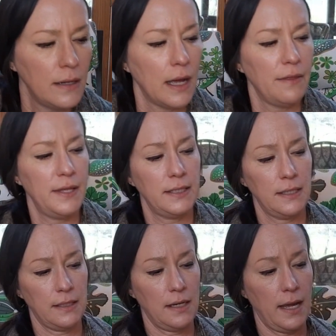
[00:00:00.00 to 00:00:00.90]
Now, this
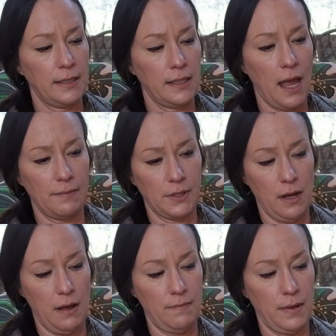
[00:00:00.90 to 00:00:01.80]
is a nice
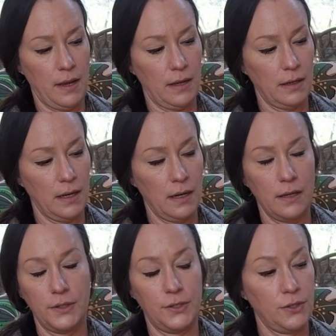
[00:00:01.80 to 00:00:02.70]
laptop, and it
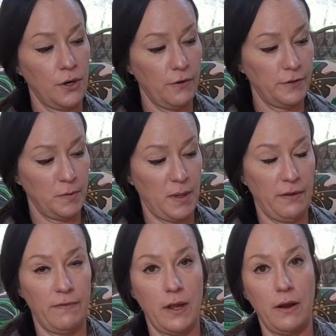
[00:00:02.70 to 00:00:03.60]
has served
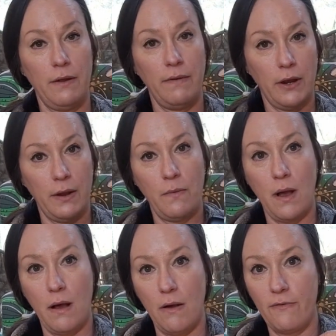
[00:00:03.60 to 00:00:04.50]
me very, very
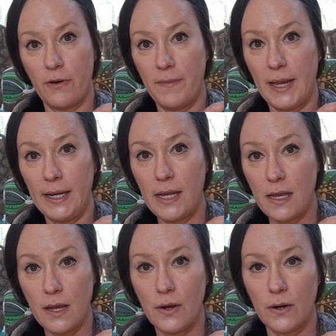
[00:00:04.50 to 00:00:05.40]
well for many
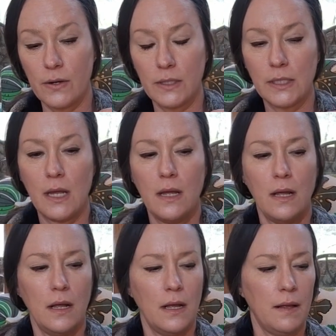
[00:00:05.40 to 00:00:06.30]
years,
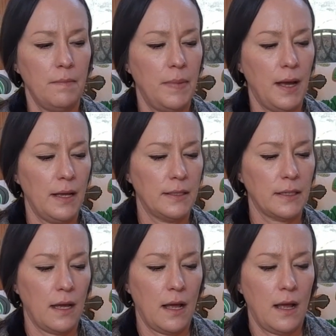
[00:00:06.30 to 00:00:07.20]
but
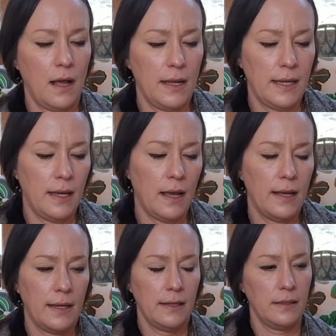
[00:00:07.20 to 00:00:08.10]

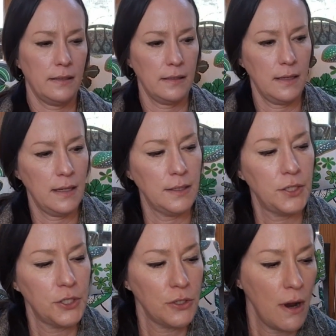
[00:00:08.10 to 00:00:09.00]
it
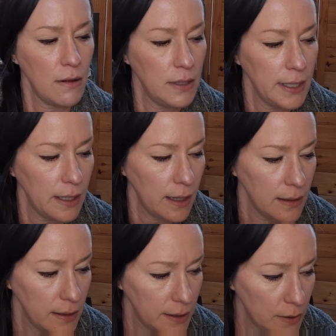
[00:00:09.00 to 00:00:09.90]
is struggling a
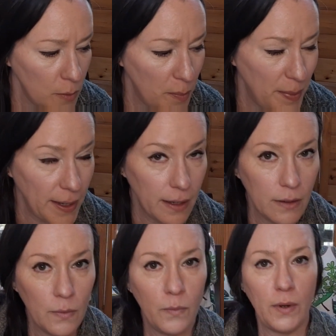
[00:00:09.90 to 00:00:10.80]
little bit
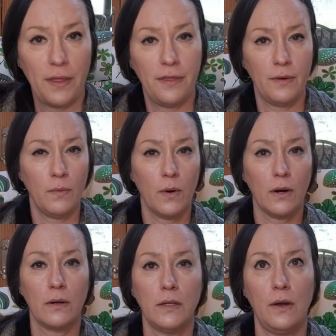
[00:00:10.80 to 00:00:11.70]
with the
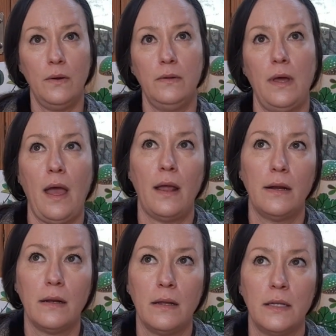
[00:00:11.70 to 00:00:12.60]
workload that
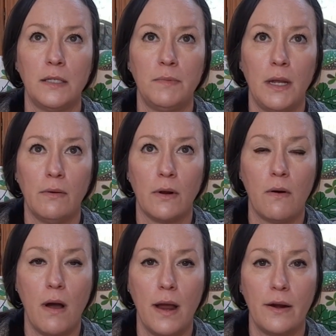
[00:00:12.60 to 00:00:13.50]
is being
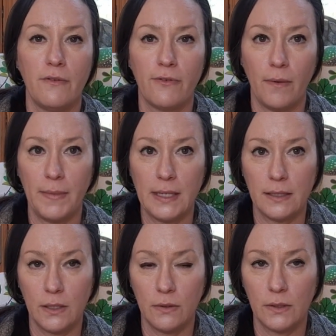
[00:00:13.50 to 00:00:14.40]
required from
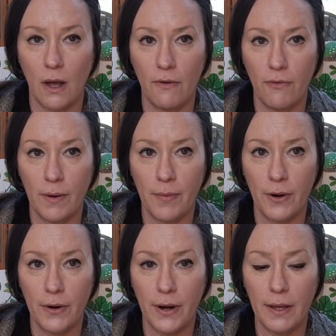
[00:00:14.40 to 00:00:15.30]
these 2 software
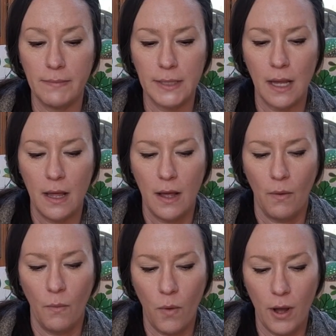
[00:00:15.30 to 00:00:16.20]
programs.
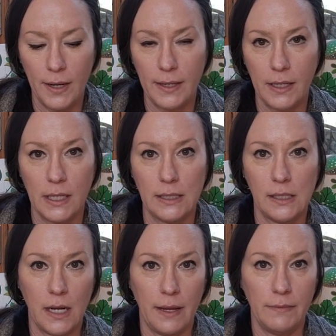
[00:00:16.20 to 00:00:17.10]
One is
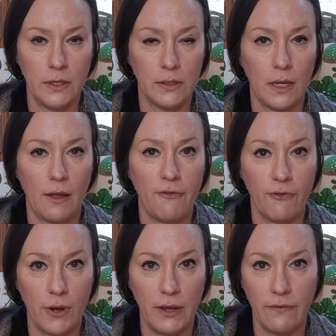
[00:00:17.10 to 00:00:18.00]
that I'm using a
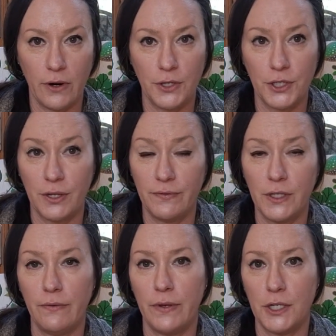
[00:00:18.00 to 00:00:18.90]
free version of
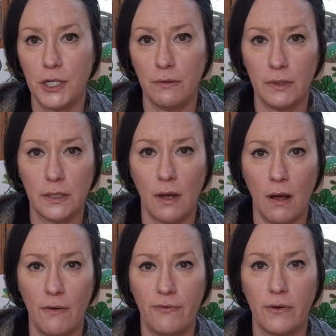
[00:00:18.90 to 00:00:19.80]
DaVinci
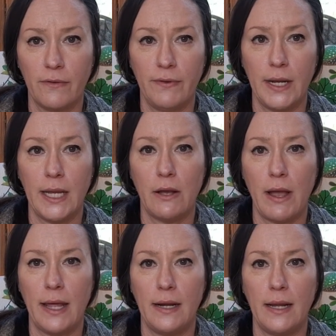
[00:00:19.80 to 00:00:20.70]
Resolve for video
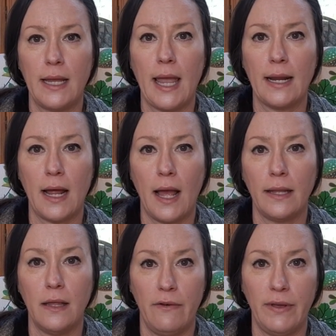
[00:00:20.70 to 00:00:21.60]
editing, and I
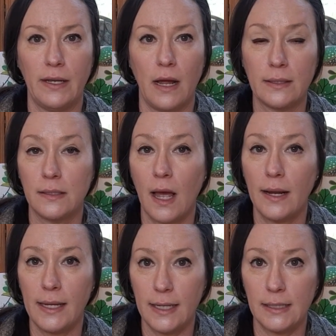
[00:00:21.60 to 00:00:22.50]
love it. It's
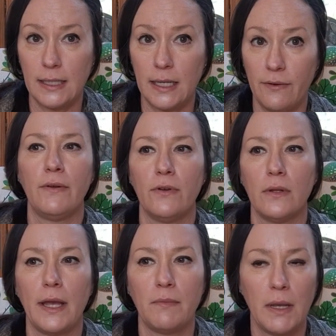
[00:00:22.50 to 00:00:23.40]
not easy. If you're
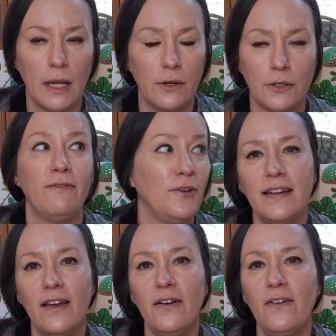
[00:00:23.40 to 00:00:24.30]
like me and you have
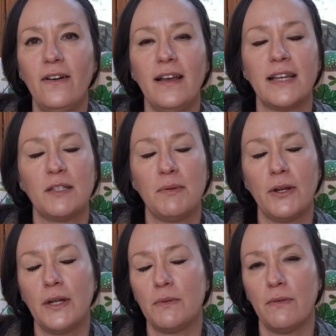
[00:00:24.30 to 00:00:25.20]
no
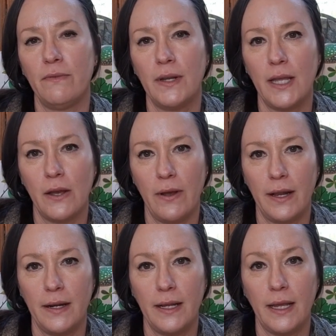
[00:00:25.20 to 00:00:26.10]
experience with video
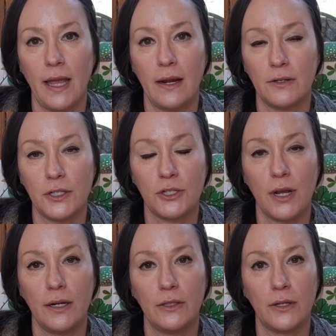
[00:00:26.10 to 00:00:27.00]
editing and are just
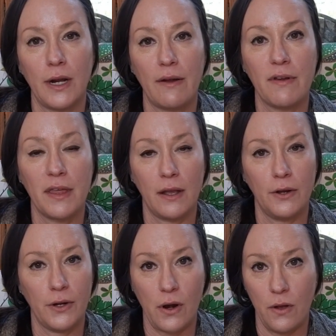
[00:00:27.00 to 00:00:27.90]
trying to learn everything
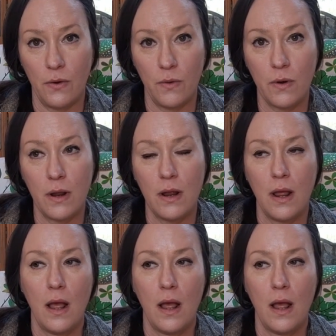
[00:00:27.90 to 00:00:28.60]
on your own,